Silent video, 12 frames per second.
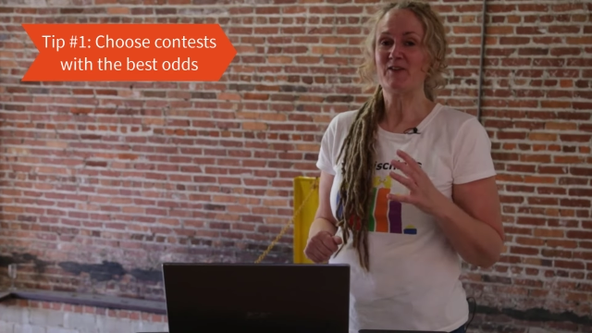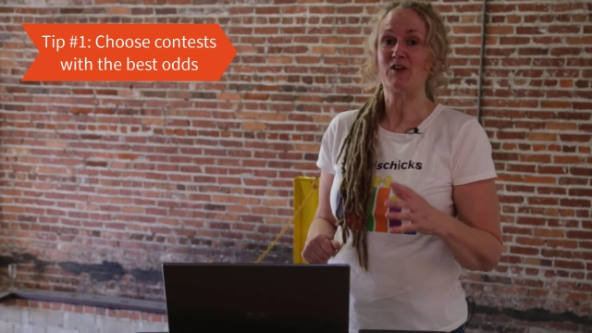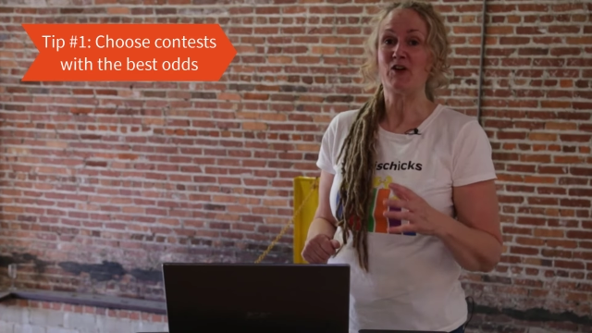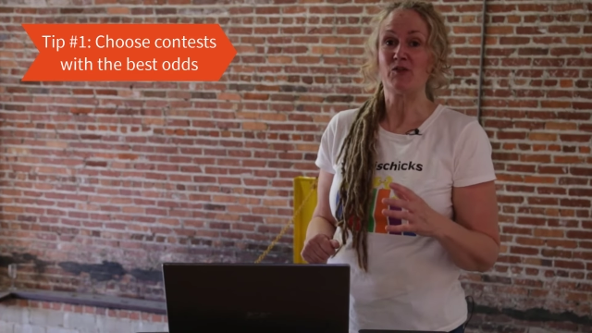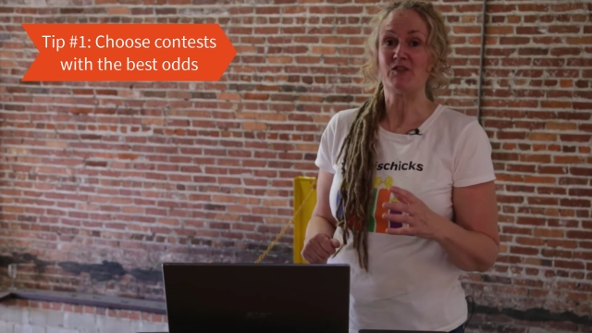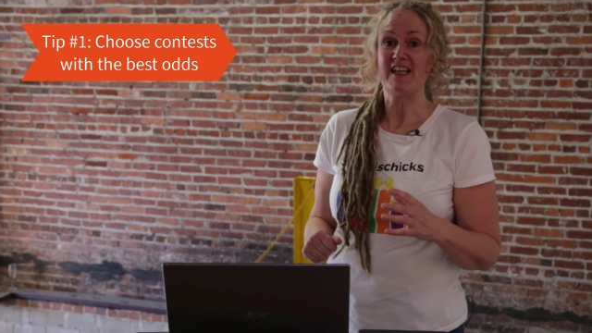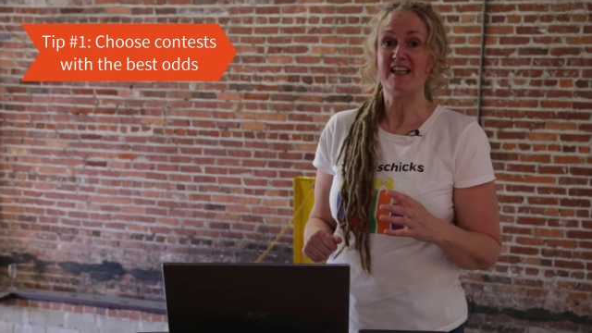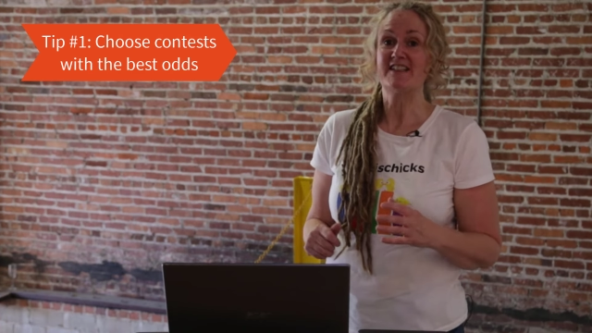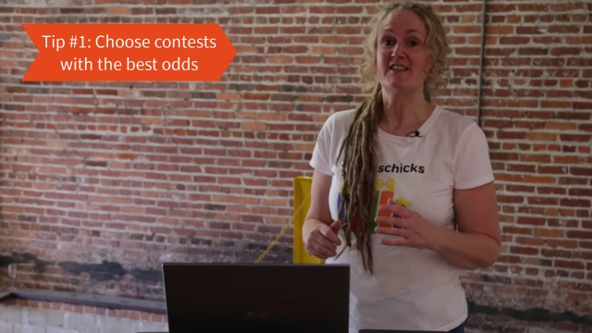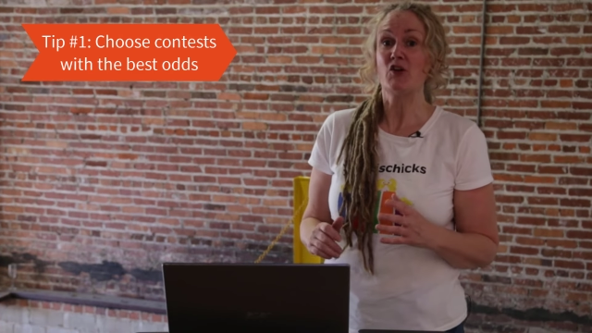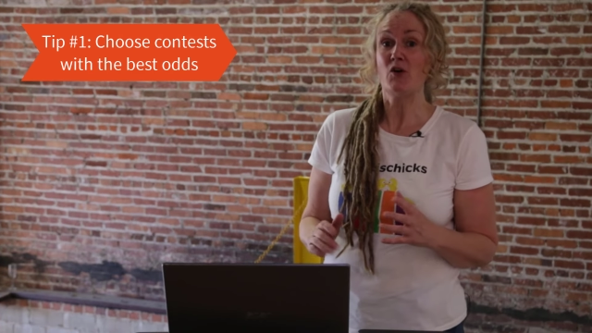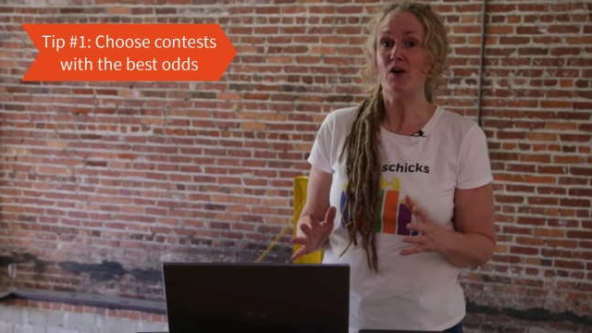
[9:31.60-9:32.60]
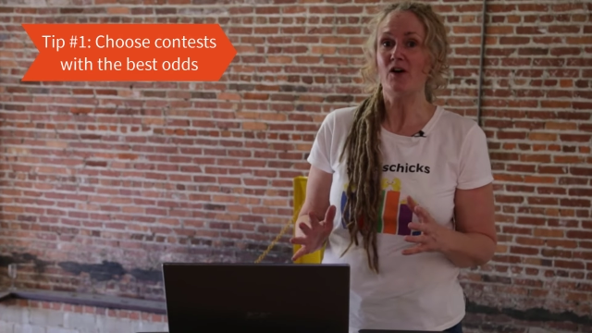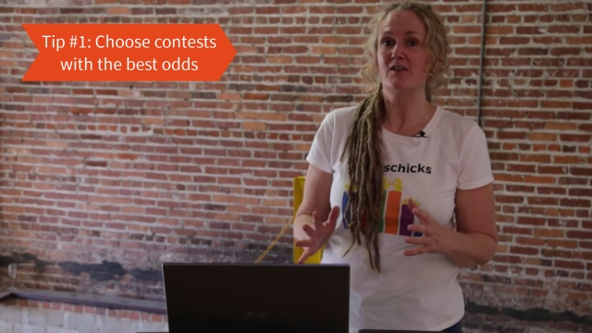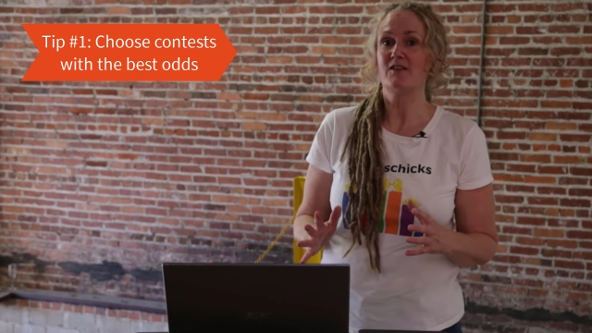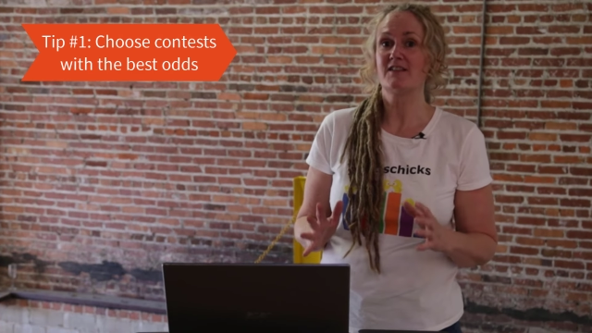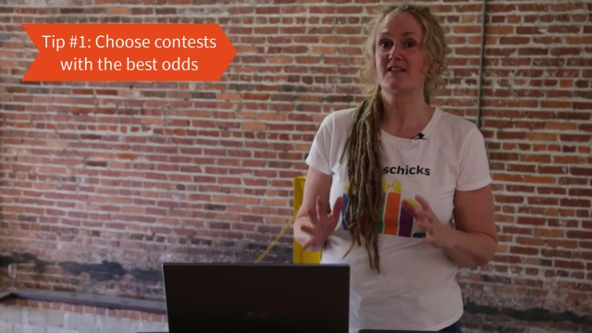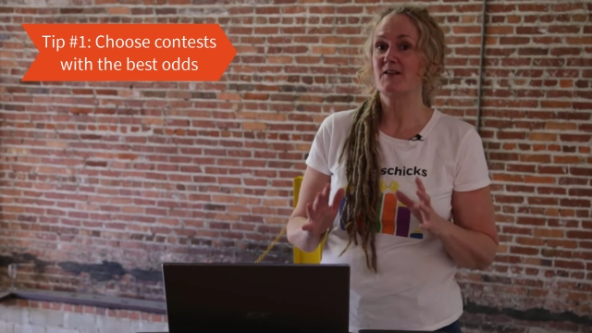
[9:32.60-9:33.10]
on the contest, your
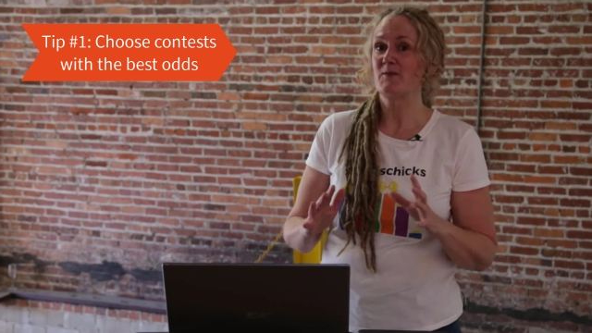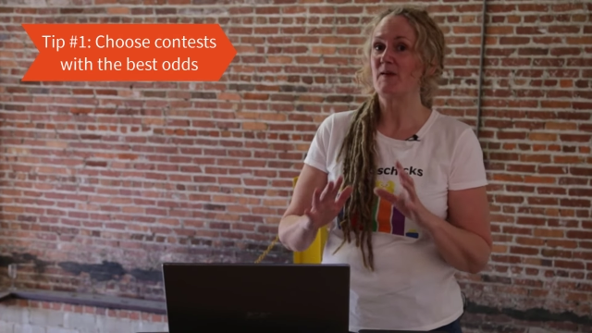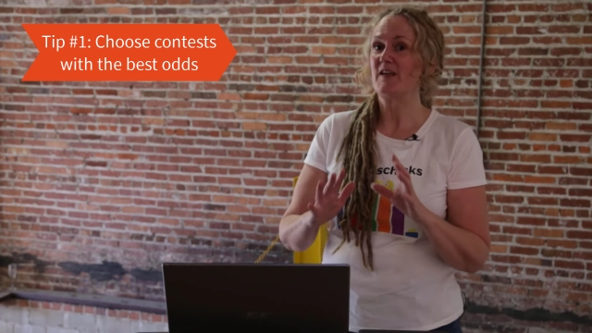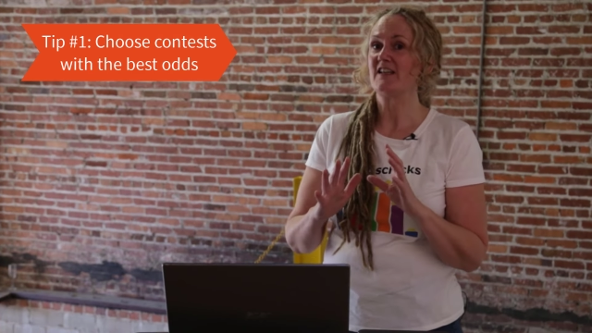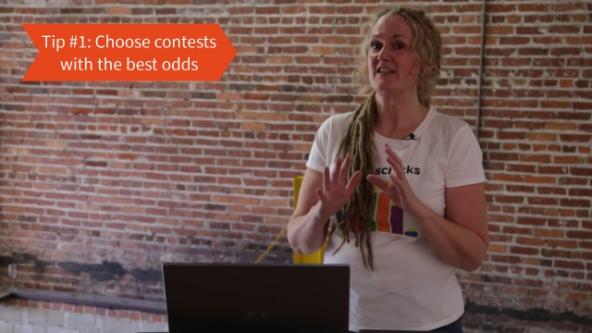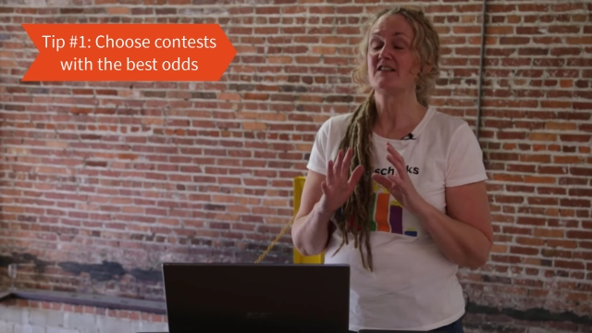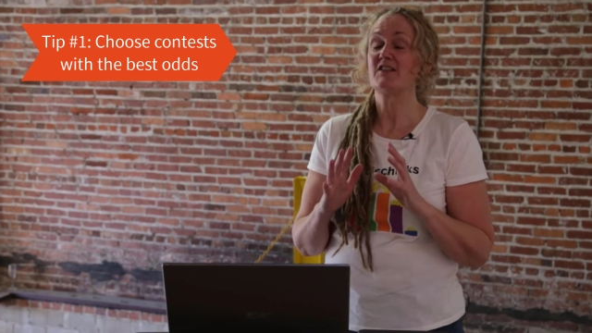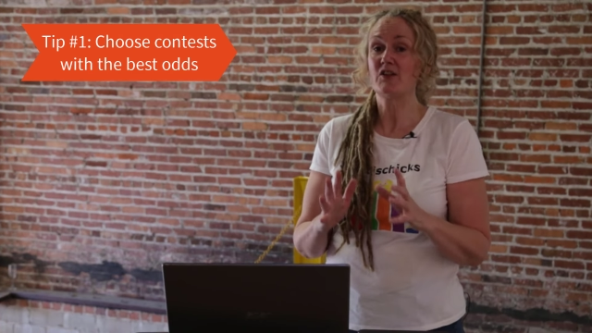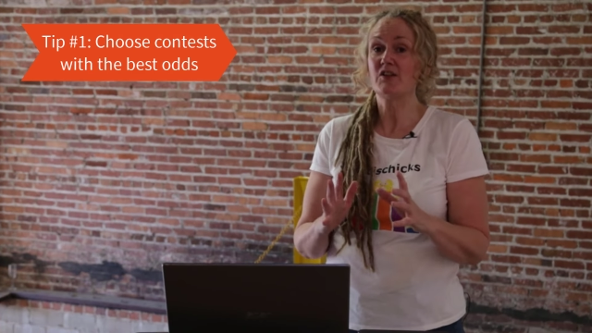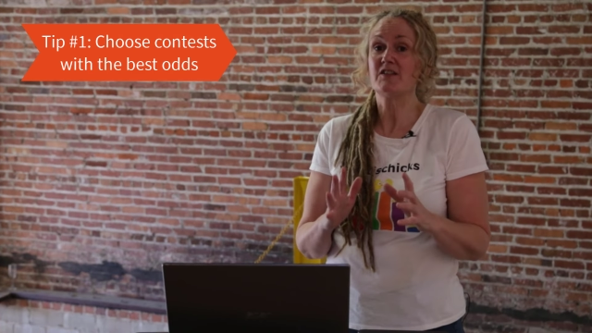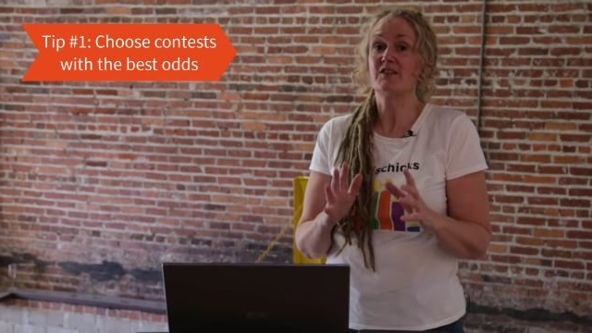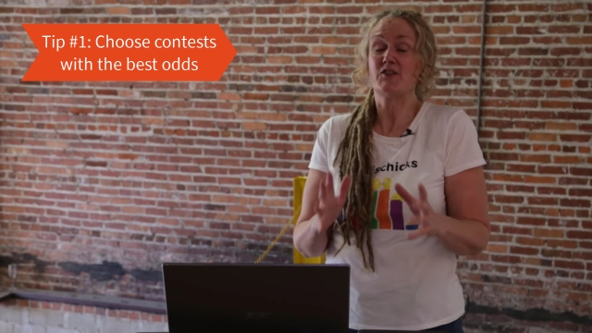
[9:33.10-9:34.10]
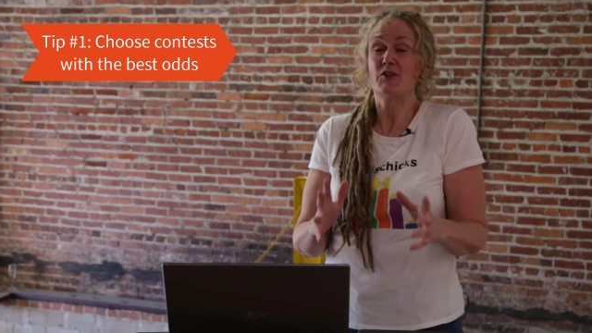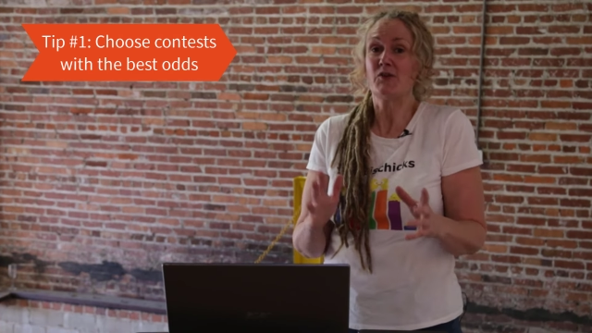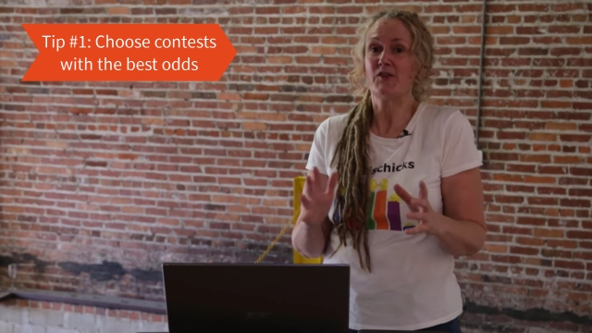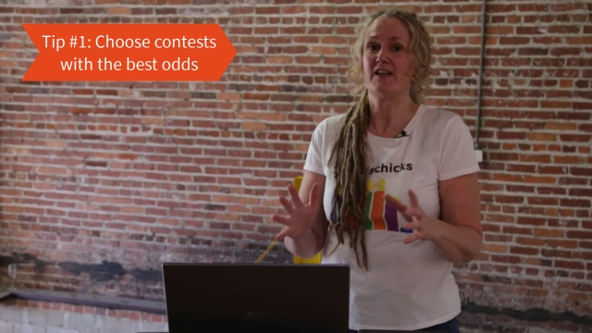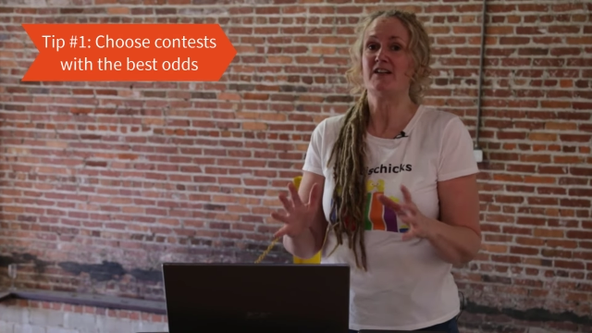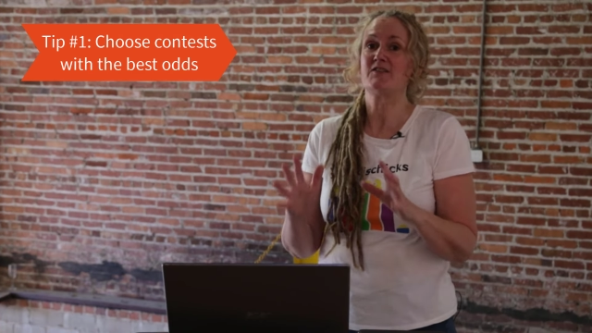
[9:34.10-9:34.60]
odds could be as good as
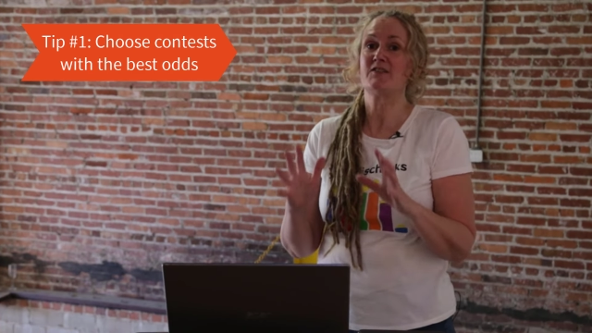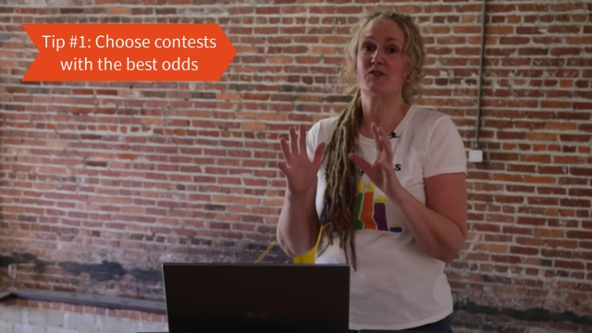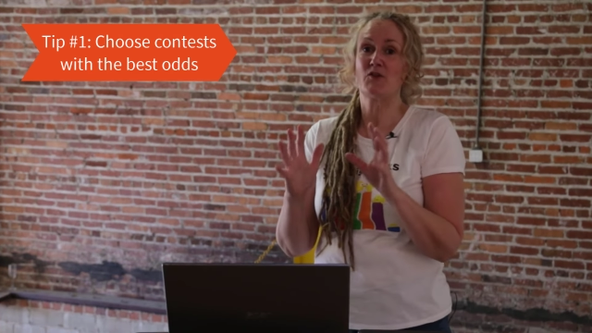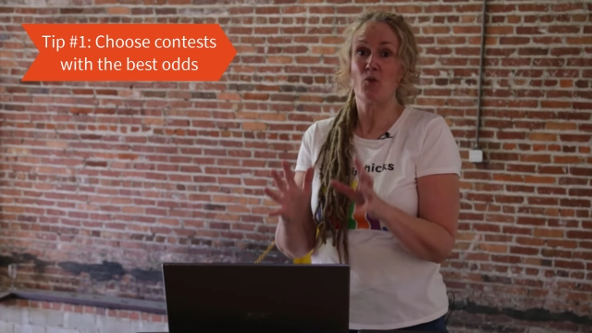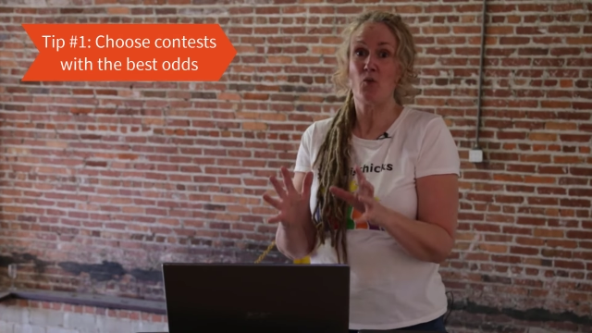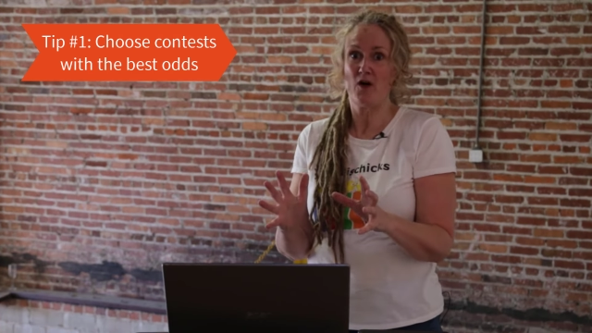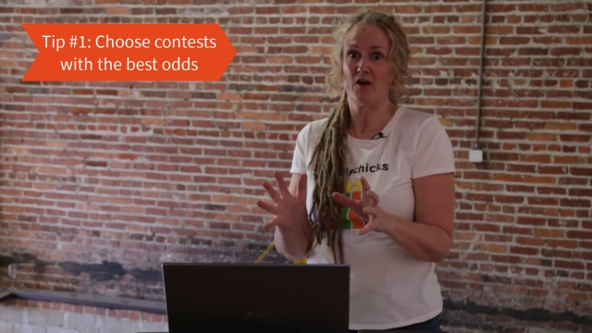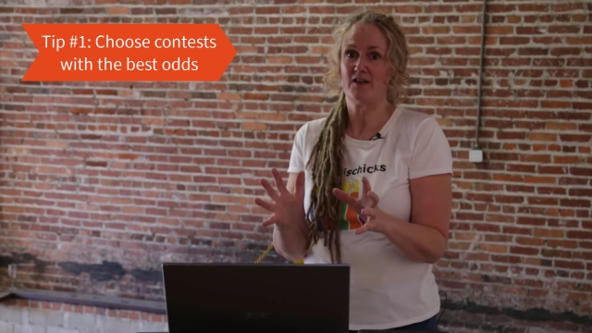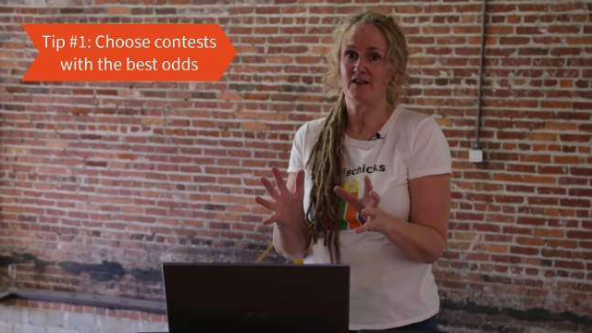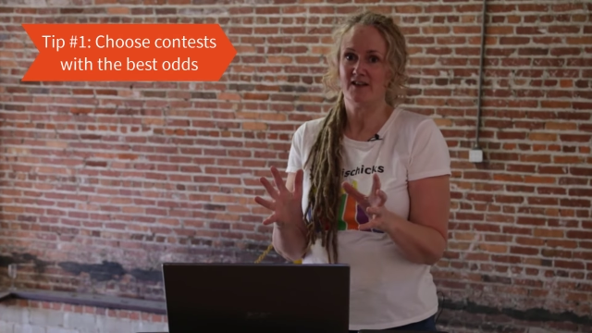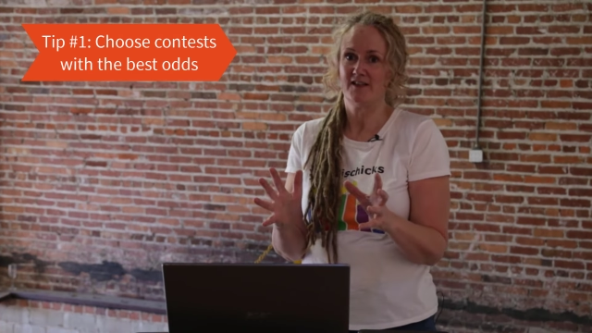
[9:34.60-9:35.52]
2,000 to 1.